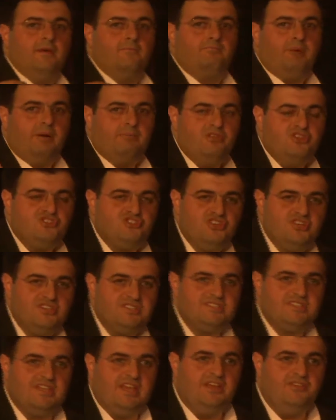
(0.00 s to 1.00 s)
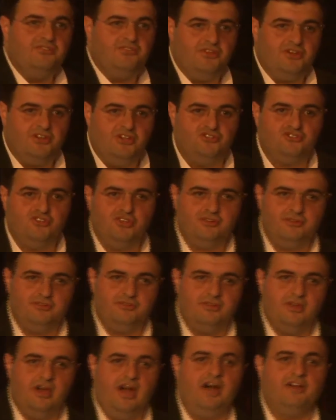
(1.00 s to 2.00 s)
Publishers in the region
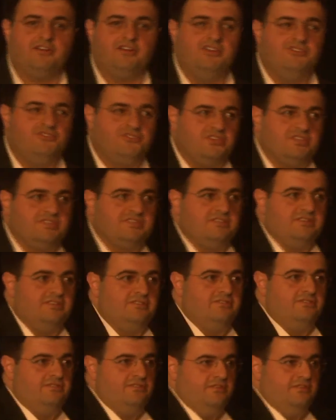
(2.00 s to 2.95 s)
are interested